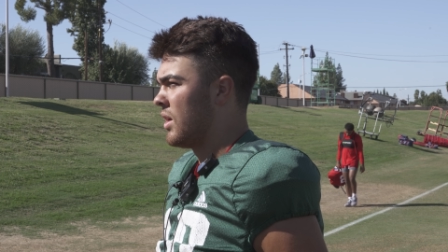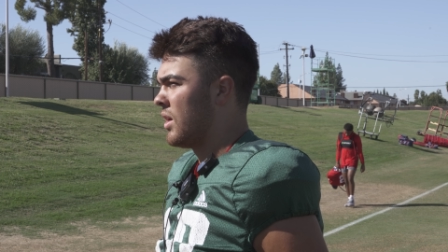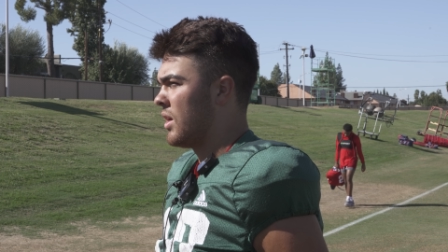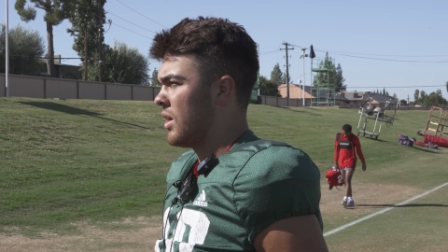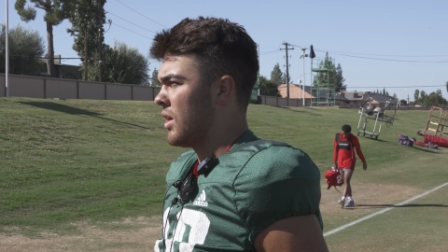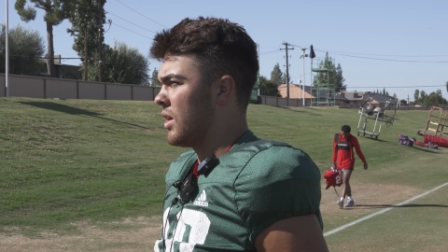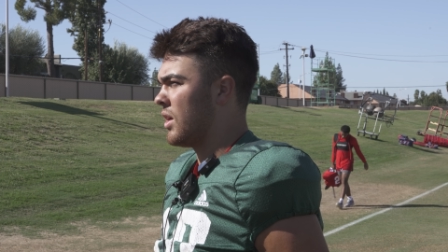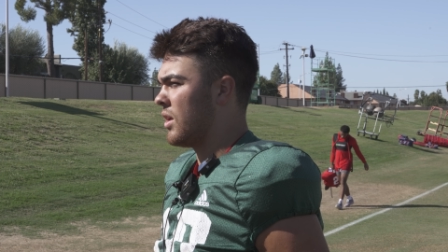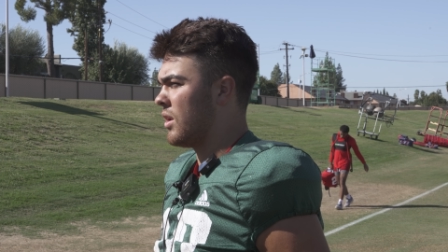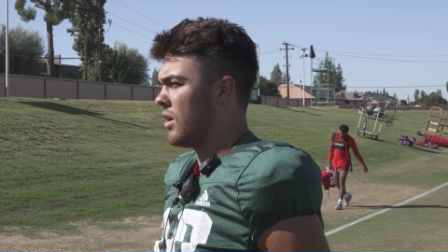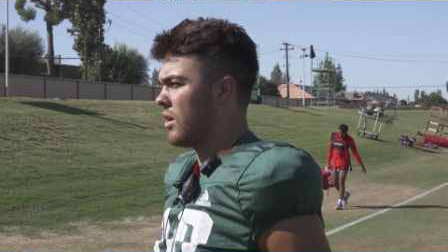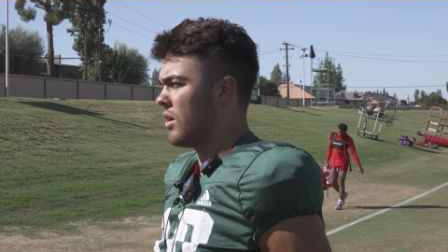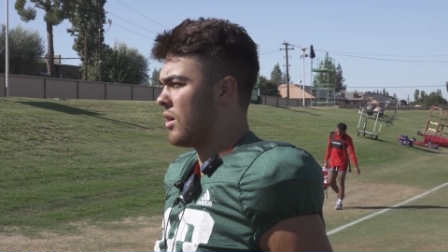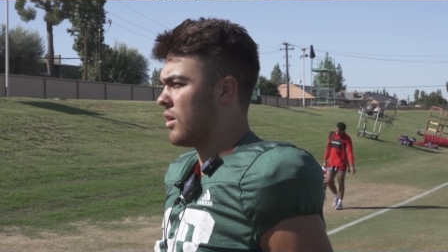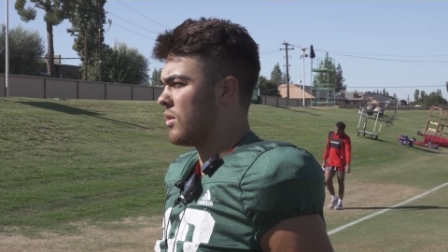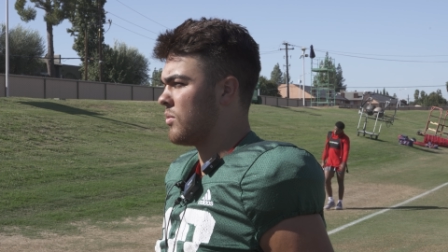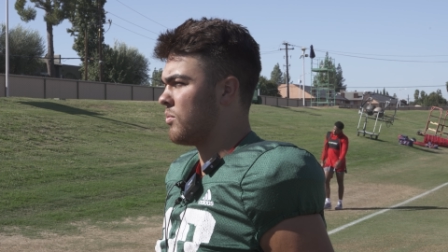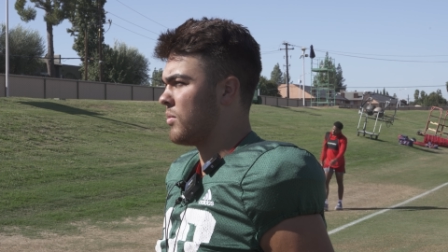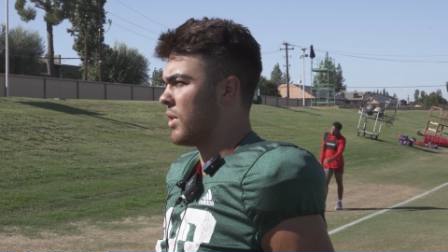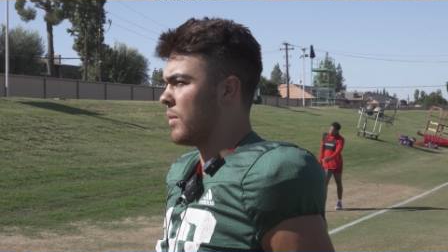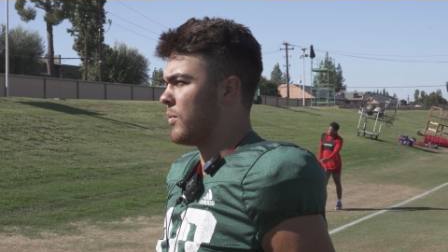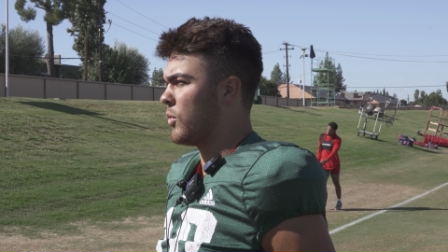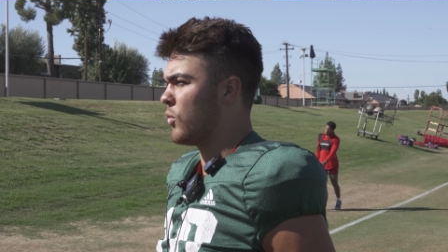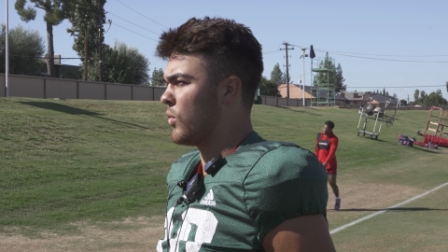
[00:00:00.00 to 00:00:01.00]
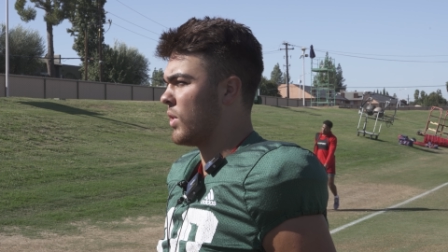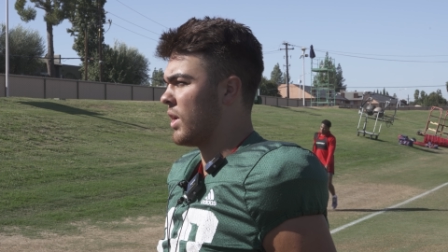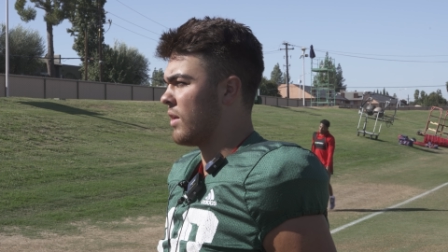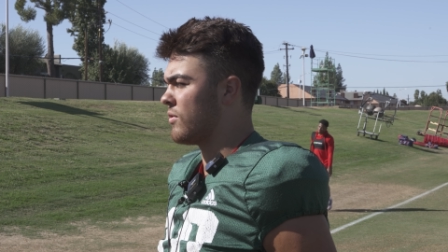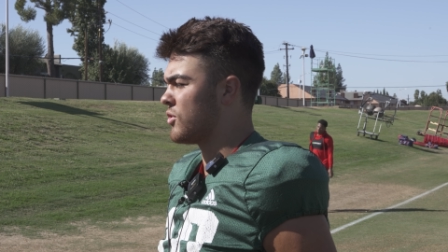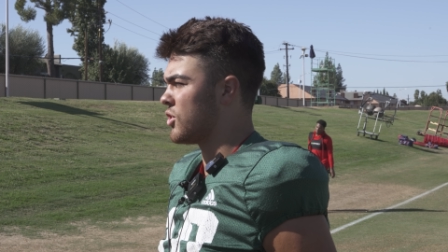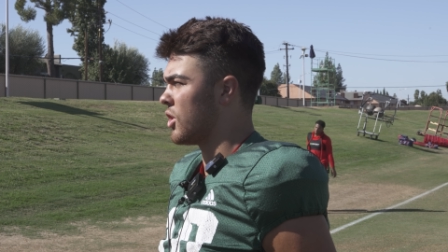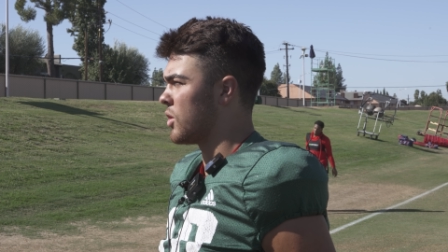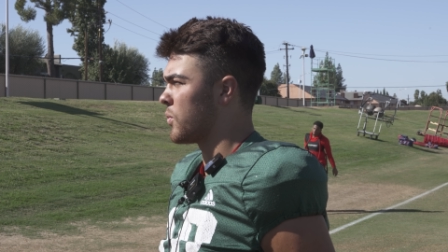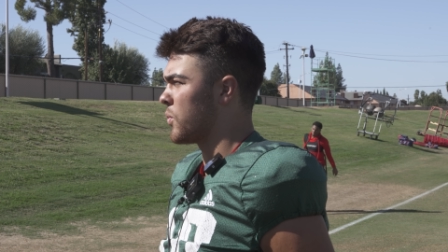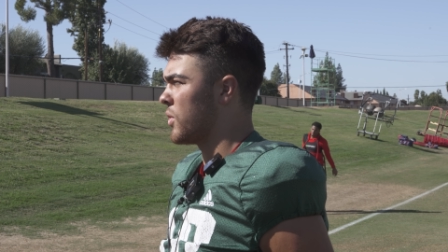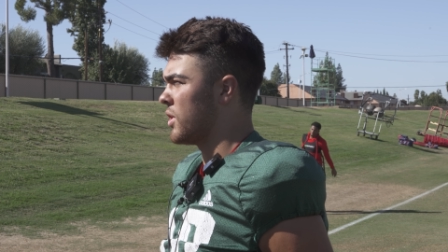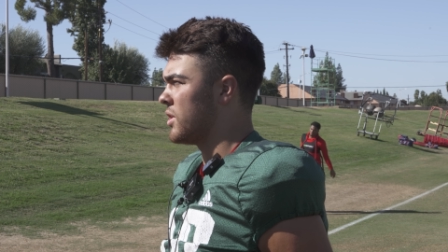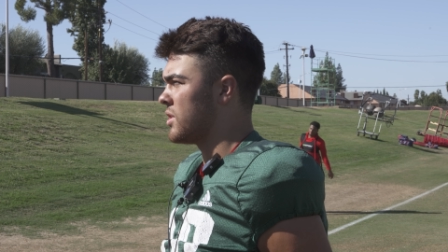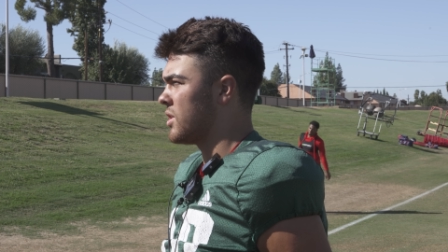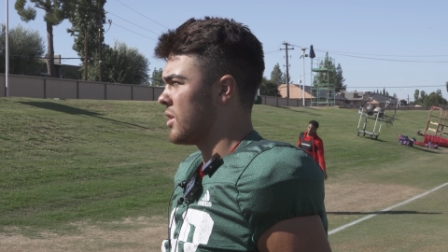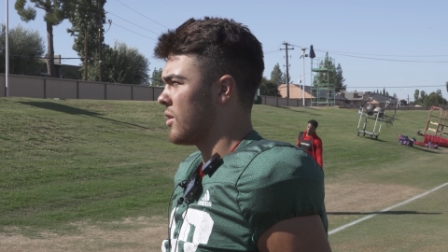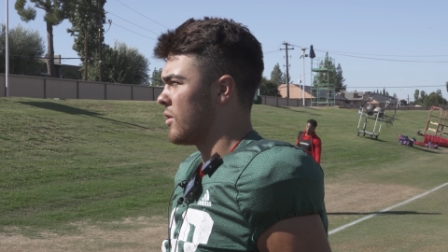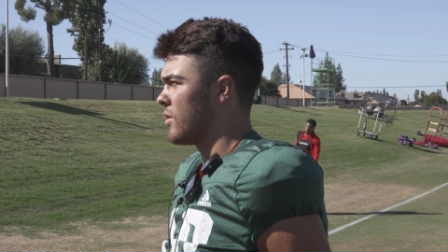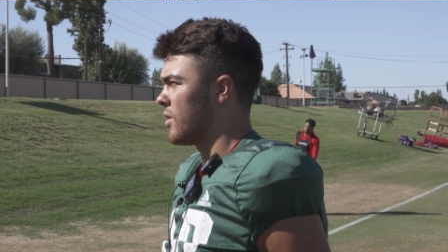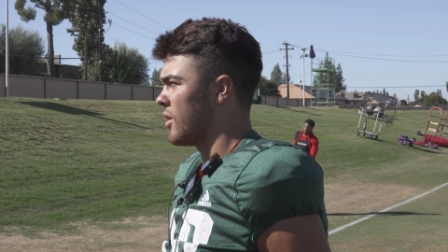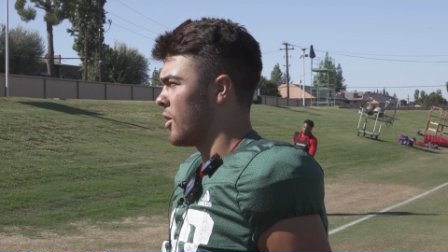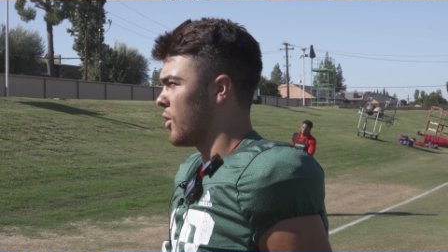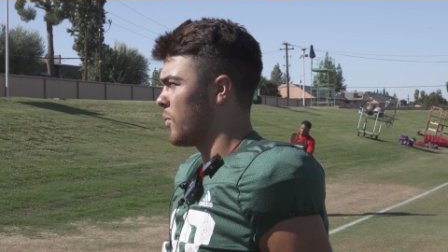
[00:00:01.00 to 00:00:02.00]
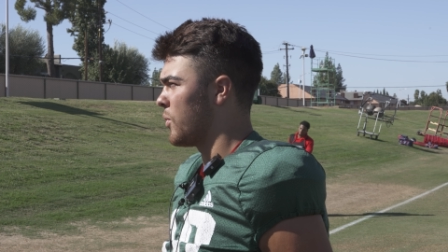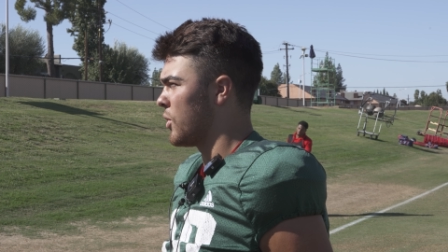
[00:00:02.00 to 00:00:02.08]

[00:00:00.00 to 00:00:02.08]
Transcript: and uh, maybe we have chunk plays here and there,